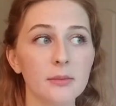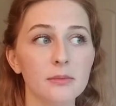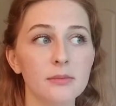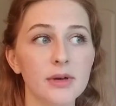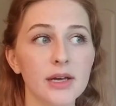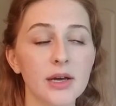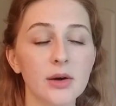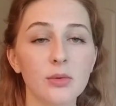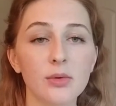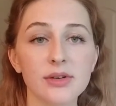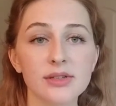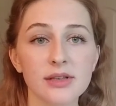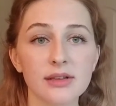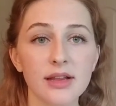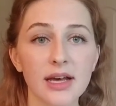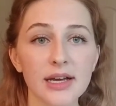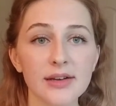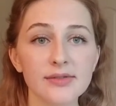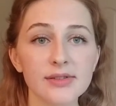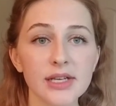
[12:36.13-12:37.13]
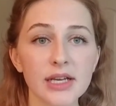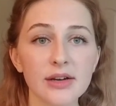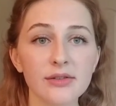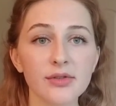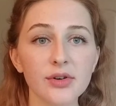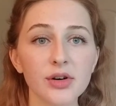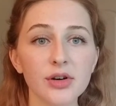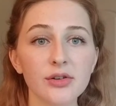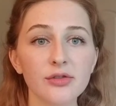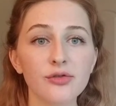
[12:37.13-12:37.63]
It was a
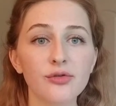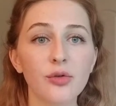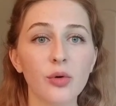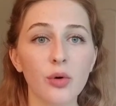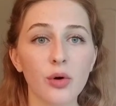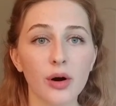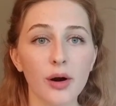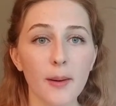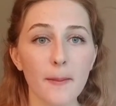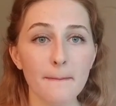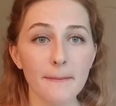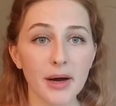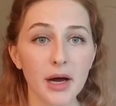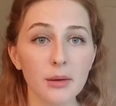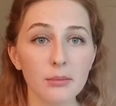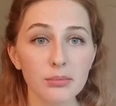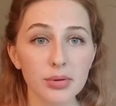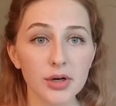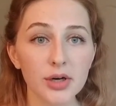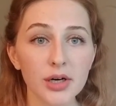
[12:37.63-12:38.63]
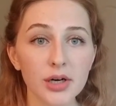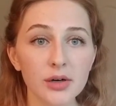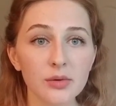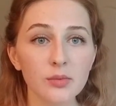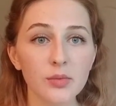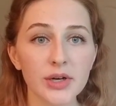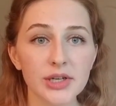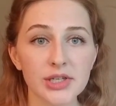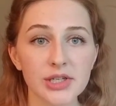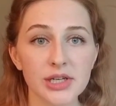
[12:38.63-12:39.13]
lifesaver for butt burn,
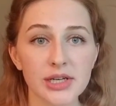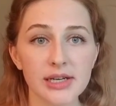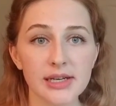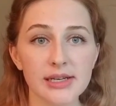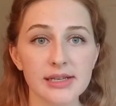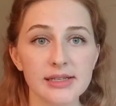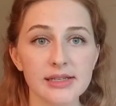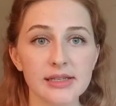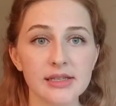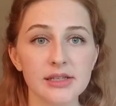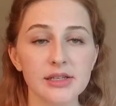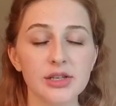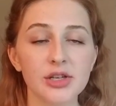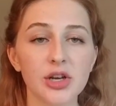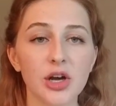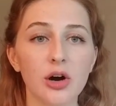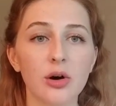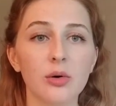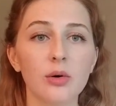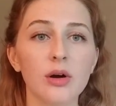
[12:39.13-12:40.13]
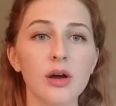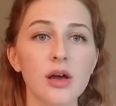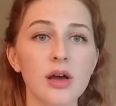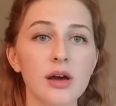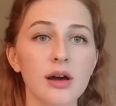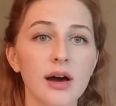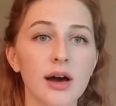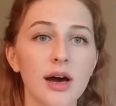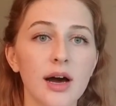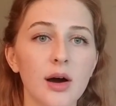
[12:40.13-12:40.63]
which is, you know,
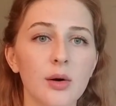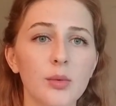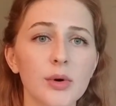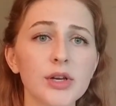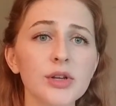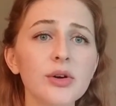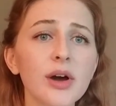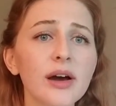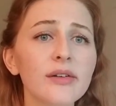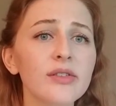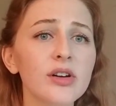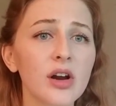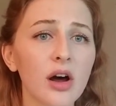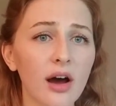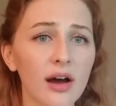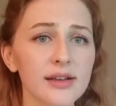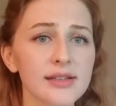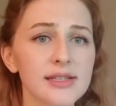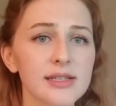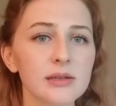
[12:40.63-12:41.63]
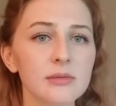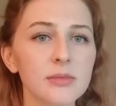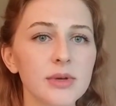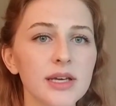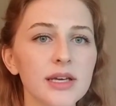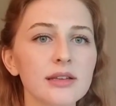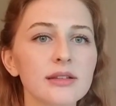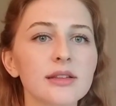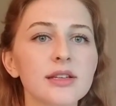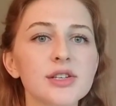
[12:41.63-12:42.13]
when you have an
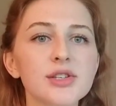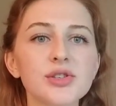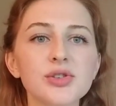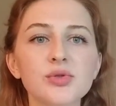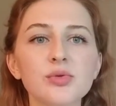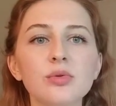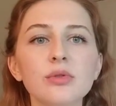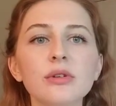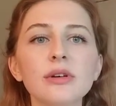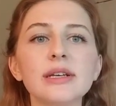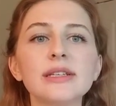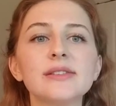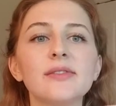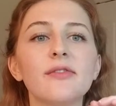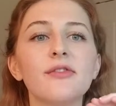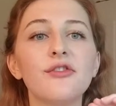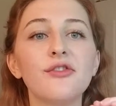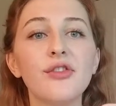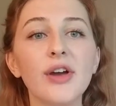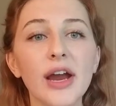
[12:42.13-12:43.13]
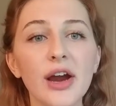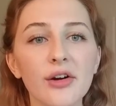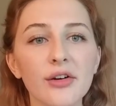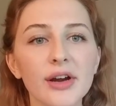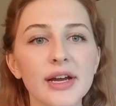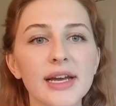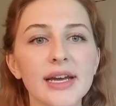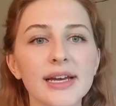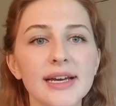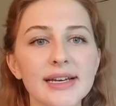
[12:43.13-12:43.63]
ostomy, the stool is
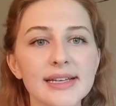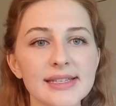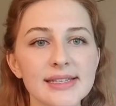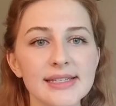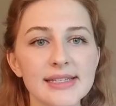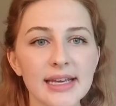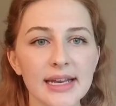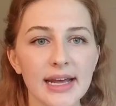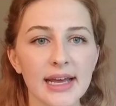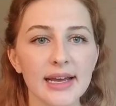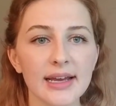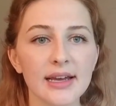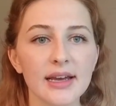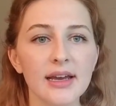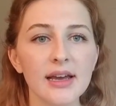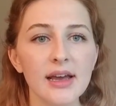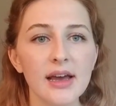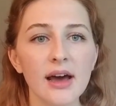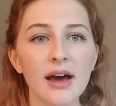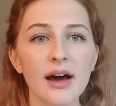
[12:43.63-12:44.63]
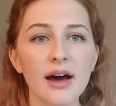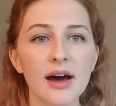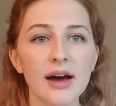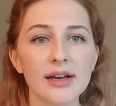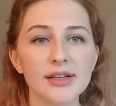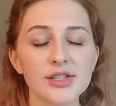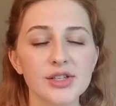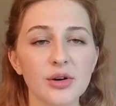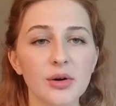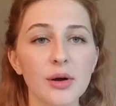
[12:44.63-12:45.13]
very acidic,
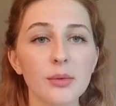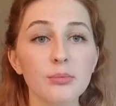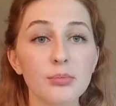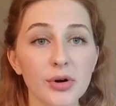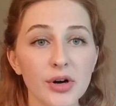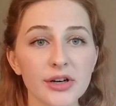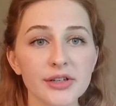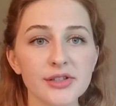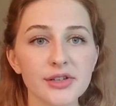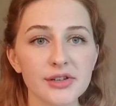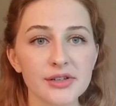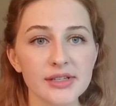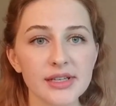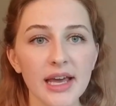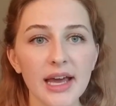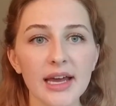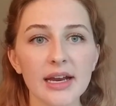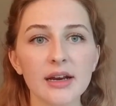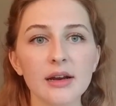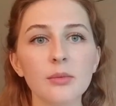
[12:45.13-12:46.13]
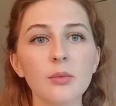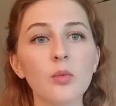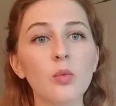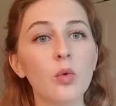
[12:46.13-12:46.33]
so it burns your skin.